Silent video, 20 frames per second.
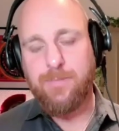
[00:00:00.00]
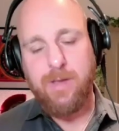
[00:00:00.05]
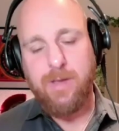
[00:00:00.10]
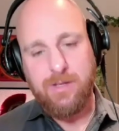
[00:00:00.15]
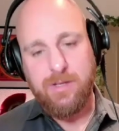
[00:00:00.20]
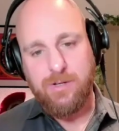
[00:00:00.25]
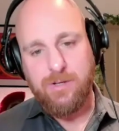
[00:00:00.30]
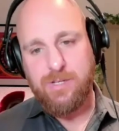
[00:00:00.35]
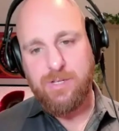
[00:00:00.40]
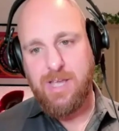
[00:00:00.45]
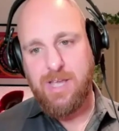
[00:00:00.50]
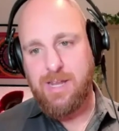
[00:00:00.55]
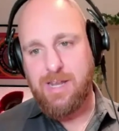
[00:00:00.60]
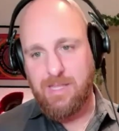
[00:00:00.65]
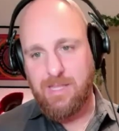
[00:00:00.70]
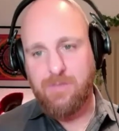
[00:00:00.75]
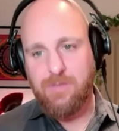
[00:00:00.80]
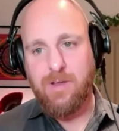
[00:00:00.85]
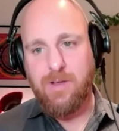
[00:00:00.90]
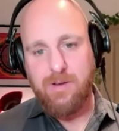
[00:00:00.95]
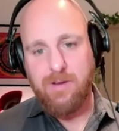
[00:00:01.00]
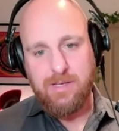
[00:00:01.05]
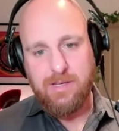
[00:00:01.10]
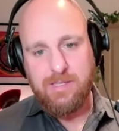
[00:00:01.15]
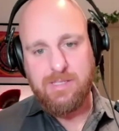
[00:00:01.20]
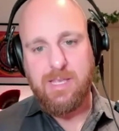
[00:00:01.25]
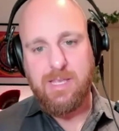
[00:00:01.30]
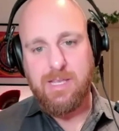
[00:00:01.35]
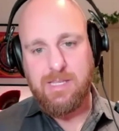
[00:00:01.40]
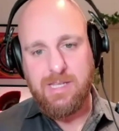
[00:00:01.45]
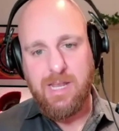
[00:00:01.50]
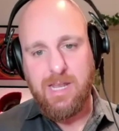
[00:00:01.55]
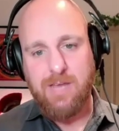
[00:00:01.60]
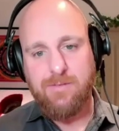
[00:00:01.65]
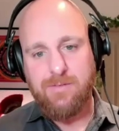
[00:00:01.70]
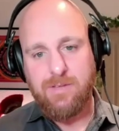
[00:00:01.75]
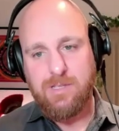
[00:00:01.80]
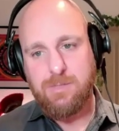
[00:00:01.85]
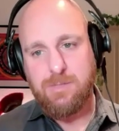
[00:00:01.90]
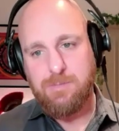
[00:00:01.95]
understanding the various things that
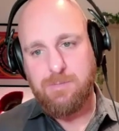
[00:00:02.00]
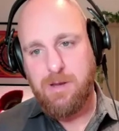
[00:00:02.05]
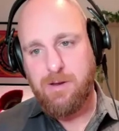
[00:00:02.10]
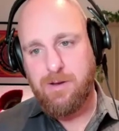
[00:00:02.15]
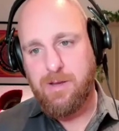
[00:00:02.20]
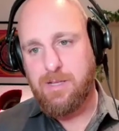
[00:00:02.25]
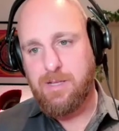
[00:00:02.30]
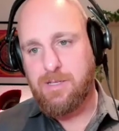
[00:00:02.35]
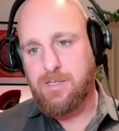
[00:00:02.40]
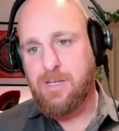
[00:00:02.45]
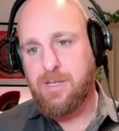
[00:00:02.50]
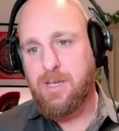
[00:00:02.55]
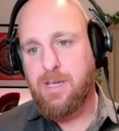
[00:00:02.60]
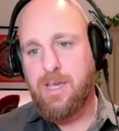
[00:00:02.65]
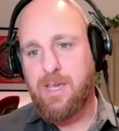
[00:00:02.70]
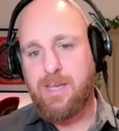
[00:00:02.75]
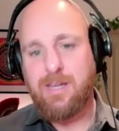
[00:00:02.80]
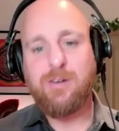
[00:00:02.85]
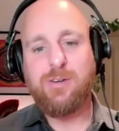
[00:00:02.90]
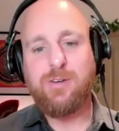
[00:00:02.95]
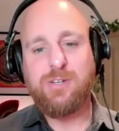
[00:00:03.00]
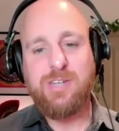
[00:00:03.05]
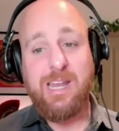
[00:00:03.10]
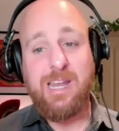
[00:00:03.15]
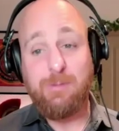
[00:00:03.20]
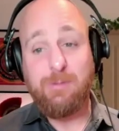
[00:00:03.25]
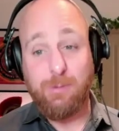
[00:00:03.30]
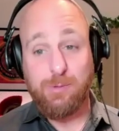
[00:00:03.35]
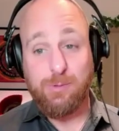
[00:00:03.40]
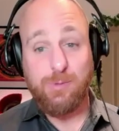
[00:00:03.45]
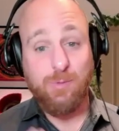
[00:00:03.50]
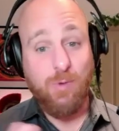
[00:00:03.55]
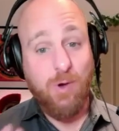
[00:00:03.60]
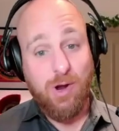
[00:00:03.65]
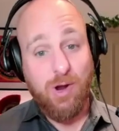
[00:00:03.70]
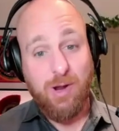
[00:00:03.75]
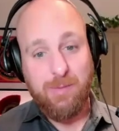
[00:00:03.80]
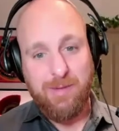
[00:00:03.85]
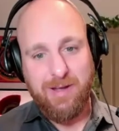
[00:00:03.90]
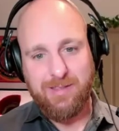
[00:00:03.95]
I've experienced, and understanding what was
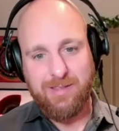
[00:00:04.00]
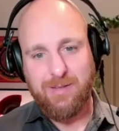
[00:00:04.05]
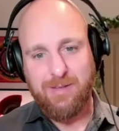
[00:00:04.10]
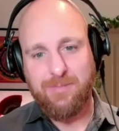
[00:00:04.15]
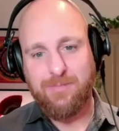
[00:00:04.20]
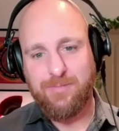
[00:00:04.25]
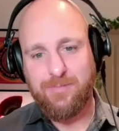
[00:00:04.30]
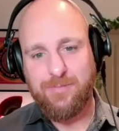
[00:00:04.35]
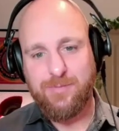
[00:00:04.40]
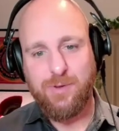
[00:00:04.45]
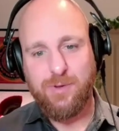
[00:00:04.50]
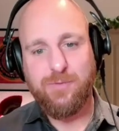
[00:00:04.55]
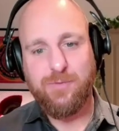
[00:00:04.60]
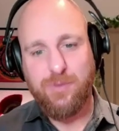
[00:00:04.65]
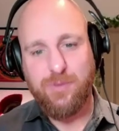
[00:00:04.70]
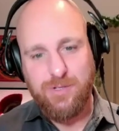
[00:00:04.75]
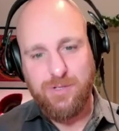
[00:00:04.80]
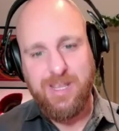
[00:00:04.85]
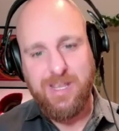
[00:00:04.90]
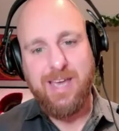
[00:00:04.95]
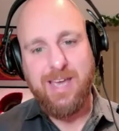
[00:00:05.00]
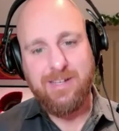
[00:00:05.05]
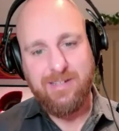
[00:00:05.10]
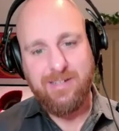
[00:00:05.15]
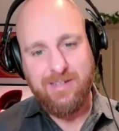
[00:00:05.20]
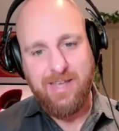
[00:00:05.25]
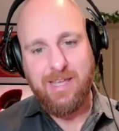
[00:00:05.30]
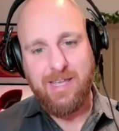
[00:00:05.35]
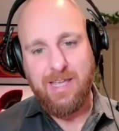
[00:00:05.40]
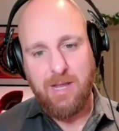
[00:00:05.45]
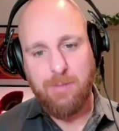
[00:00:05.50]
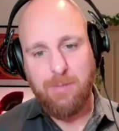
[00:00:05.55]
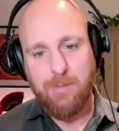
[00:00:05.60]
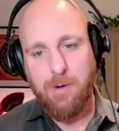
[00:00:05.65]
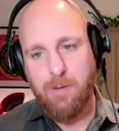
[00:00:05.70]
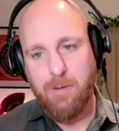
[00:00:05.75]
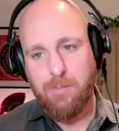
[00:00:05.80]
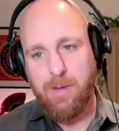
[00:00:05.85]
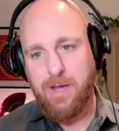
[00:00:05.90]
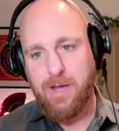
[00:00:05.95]
wrong about them, sort of firsthand, taking
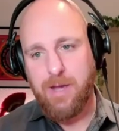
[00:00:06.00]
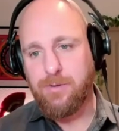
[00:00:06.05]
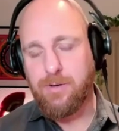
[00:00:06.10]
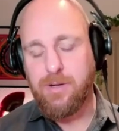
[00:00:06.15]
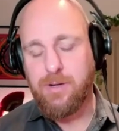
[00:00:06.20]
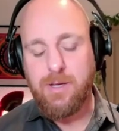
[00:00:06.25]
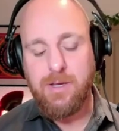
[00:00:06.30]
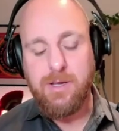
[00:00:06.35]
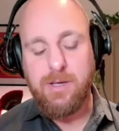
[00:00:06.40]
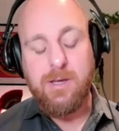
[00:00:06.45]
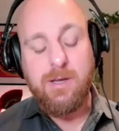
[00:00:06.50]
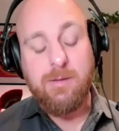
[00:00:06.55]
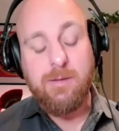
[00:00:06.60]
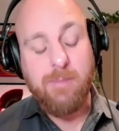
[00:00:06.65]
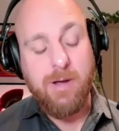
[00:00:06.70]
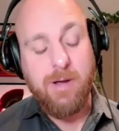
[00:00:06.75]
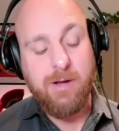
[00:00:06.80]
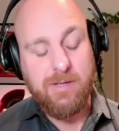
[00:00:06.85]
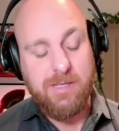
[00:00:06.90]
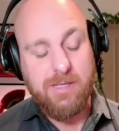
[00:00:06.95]
apart my own